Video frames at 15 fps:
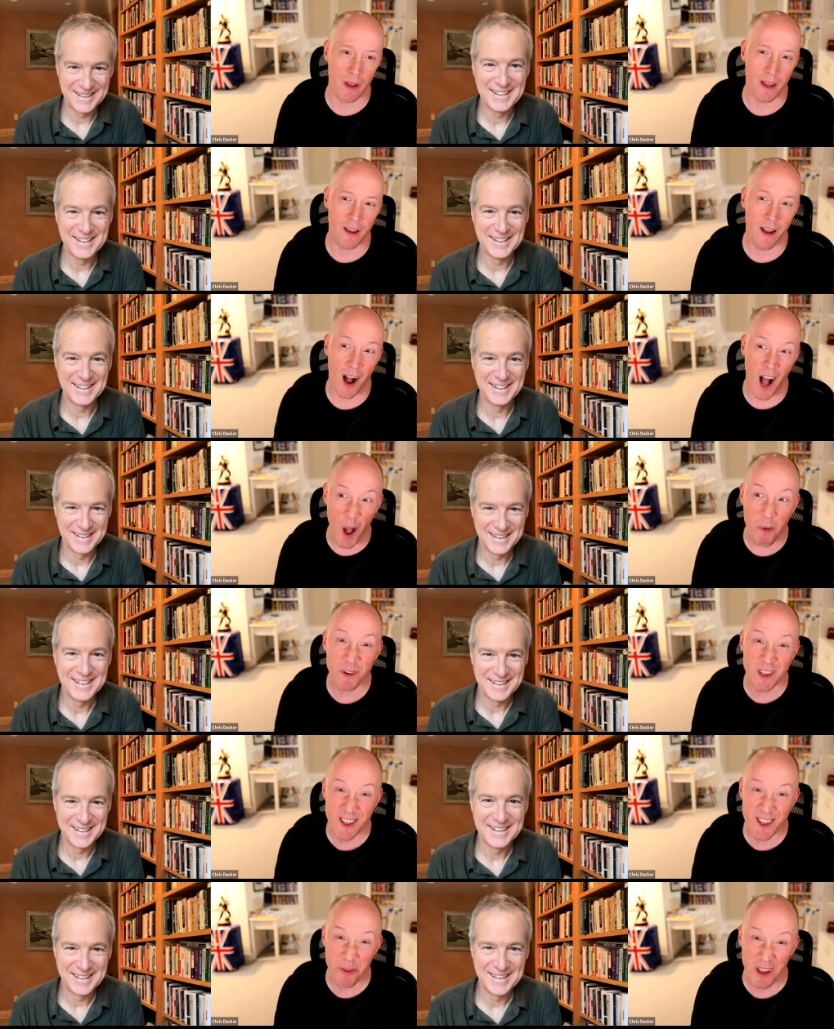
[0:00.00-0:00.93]
Speaker 1: I was still
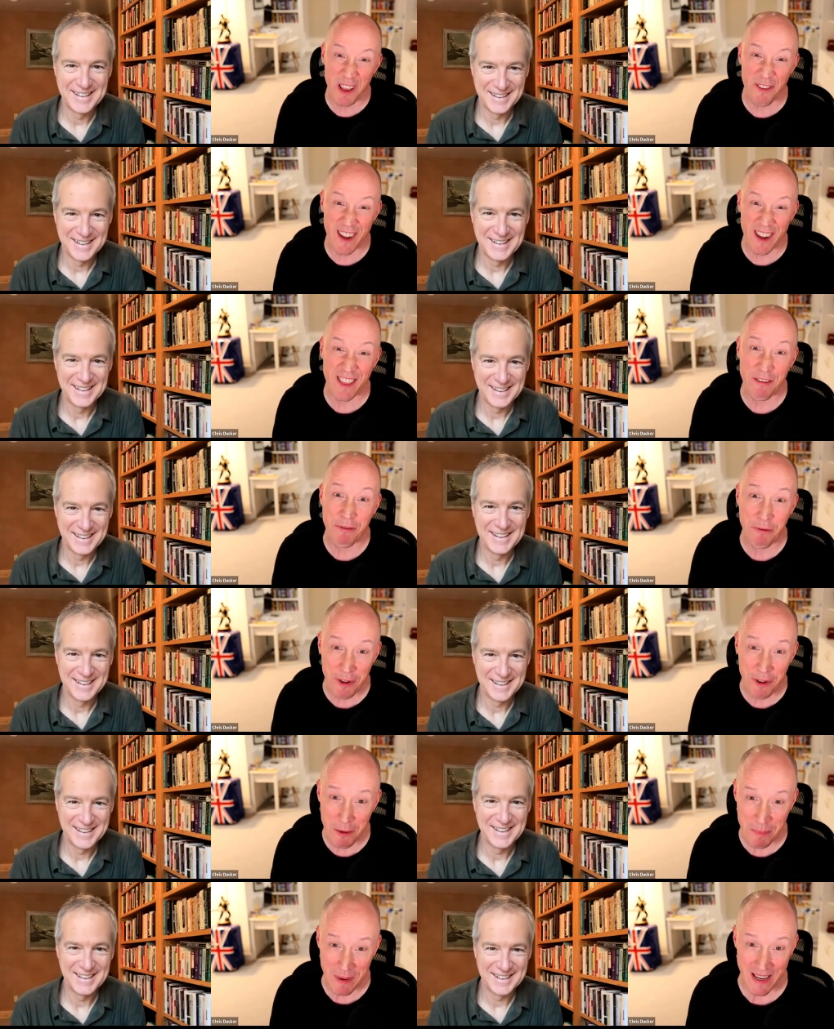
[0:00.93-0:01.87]
living in the
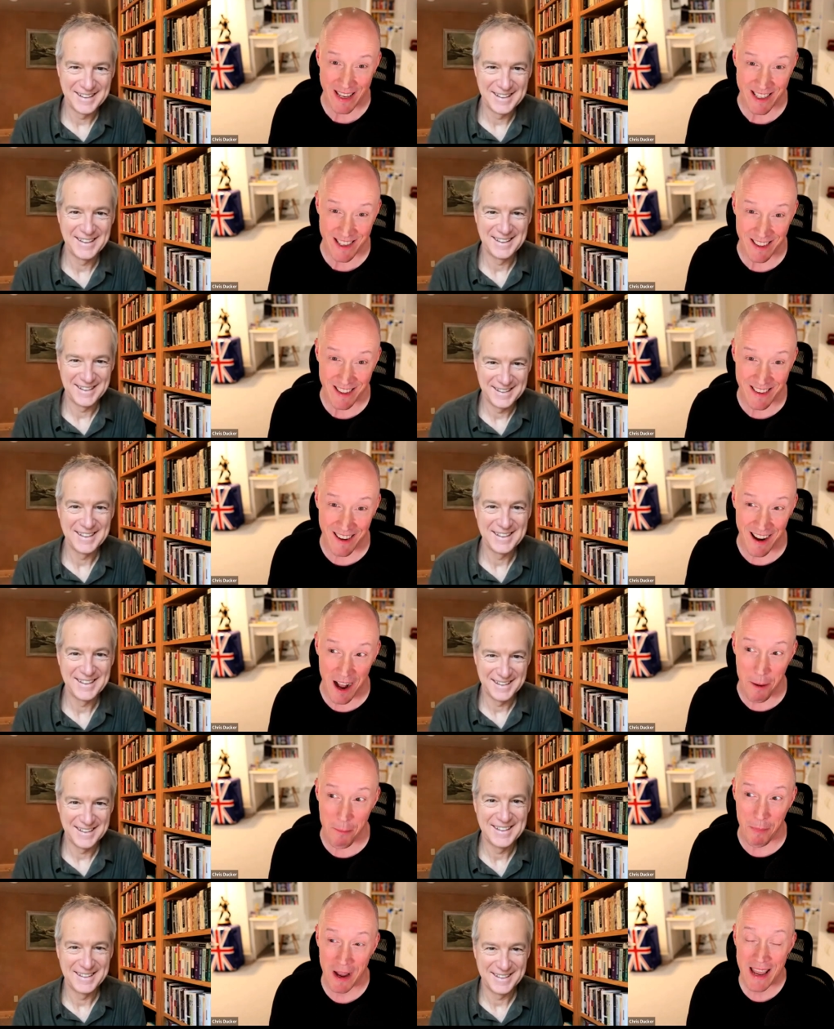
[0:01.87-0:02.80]
Philippines at the time,
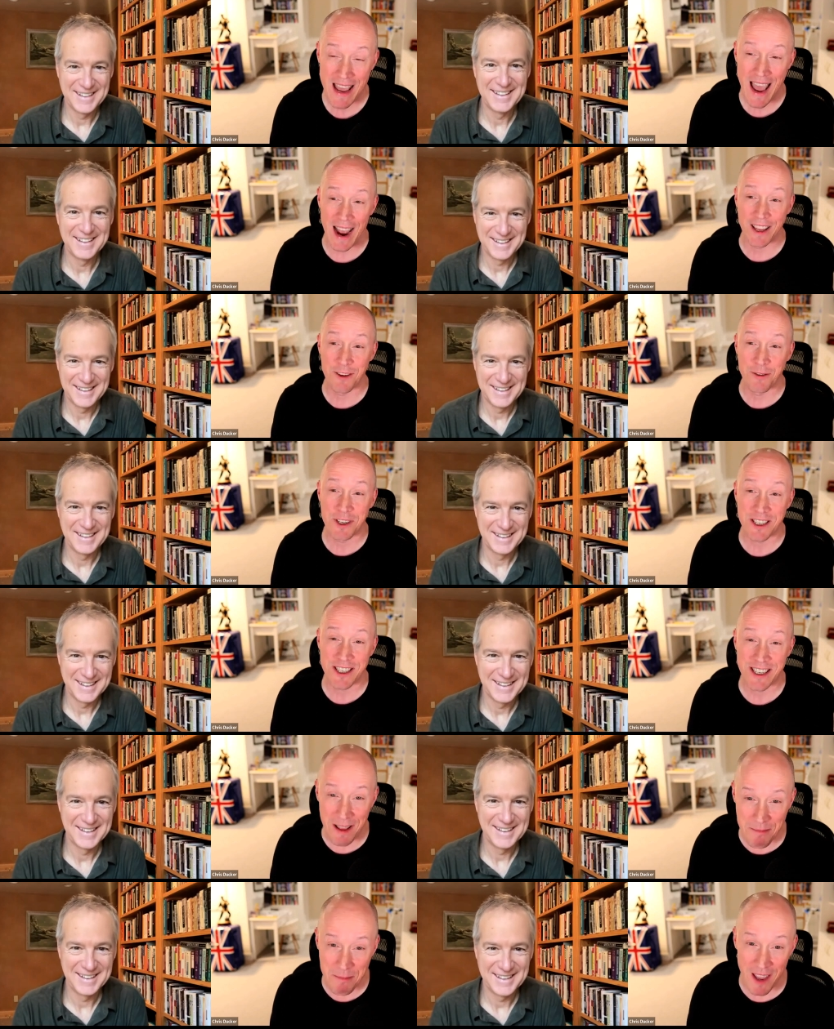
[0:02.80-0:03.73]
and you sent
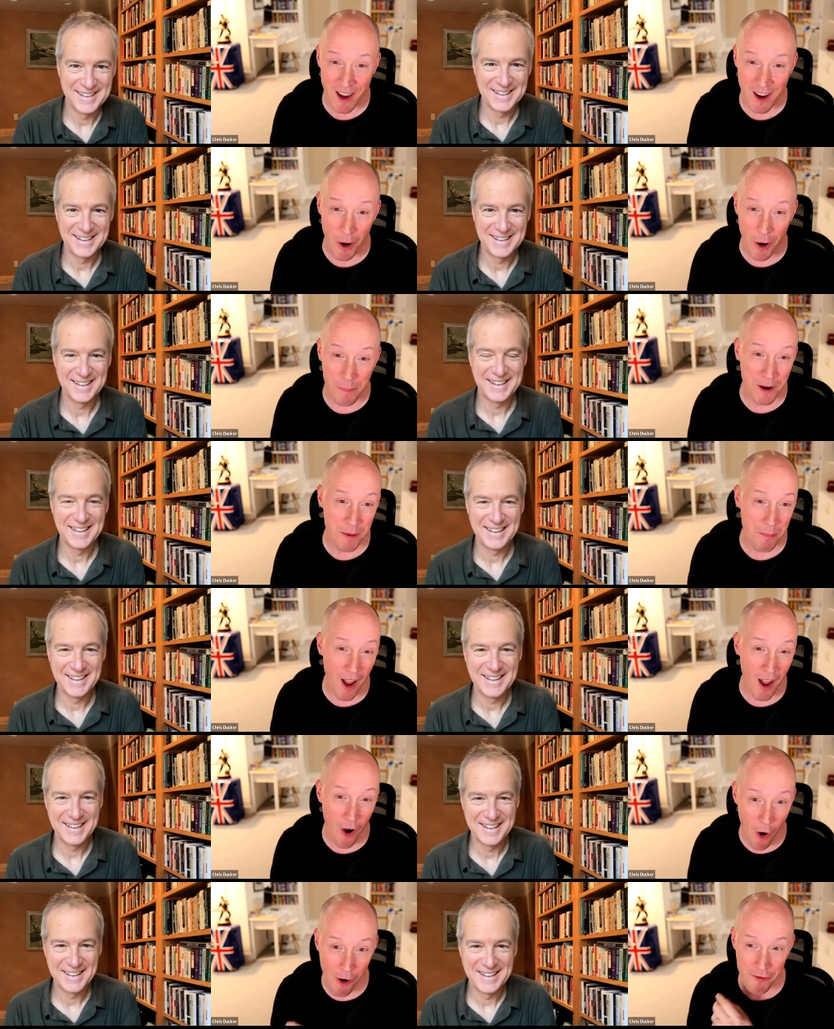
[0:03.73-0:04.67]
me a copy to my
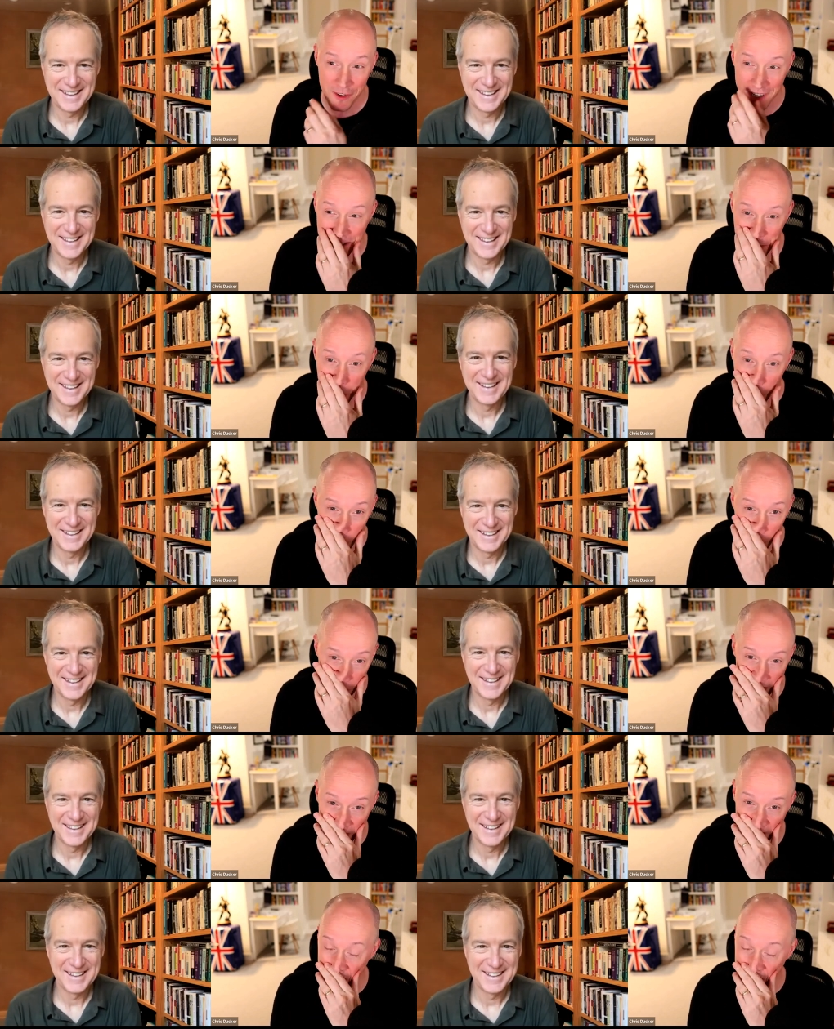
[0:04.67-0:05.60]
office all the way in the
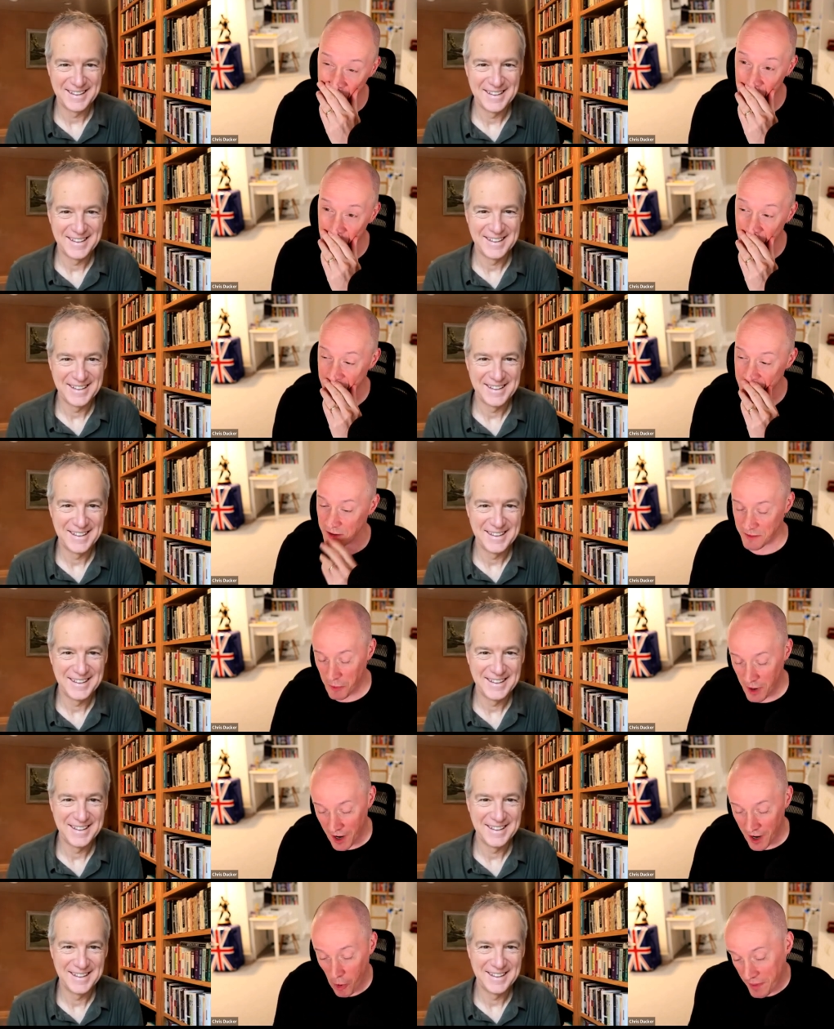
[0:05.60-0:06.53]
Philippines. When I
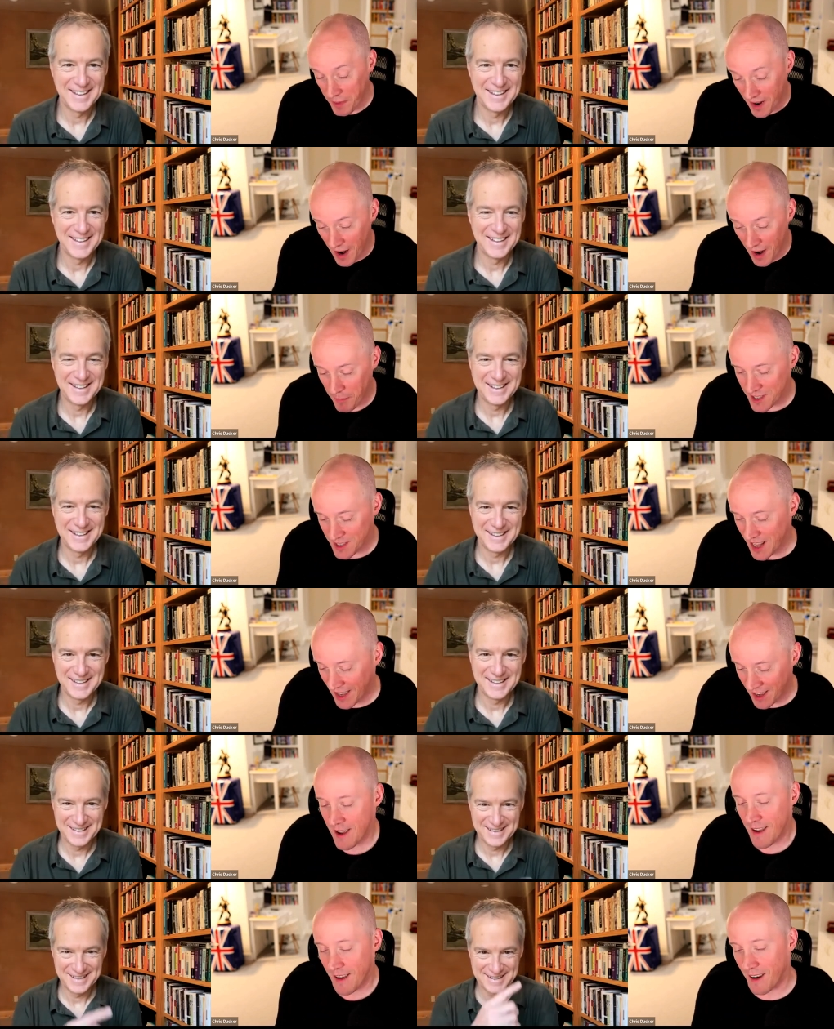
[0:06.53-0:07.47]
opened it up, I was like,
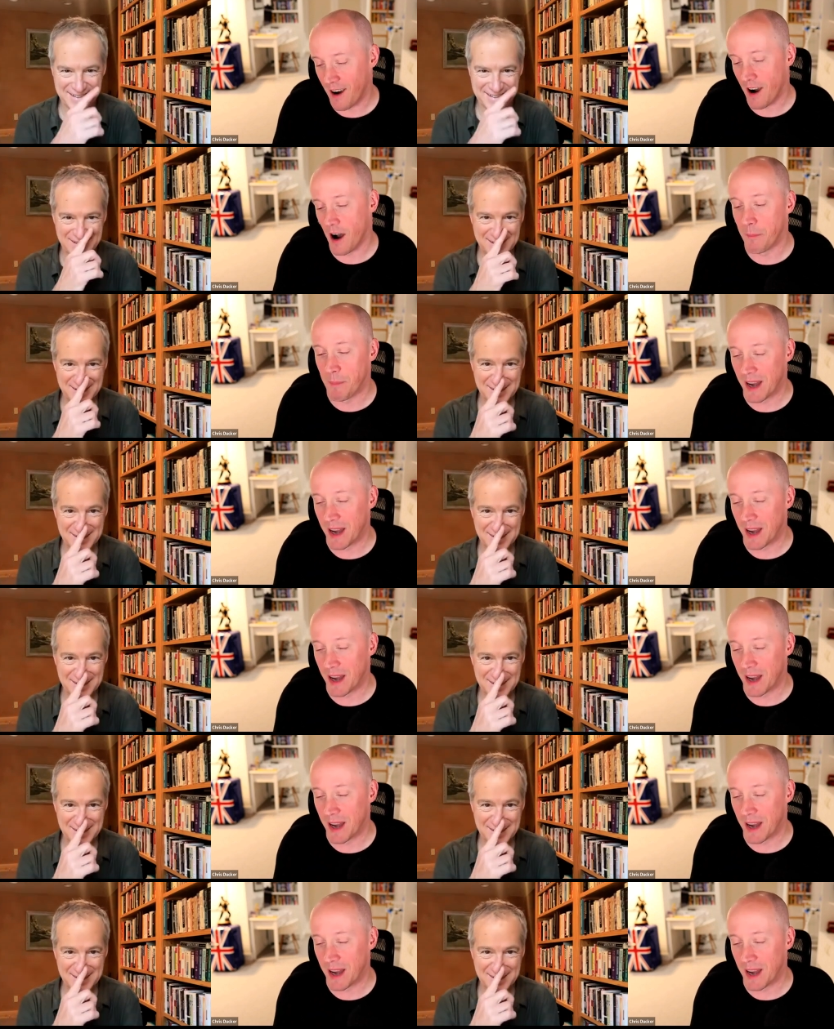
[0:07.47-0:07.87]
"Oh man, this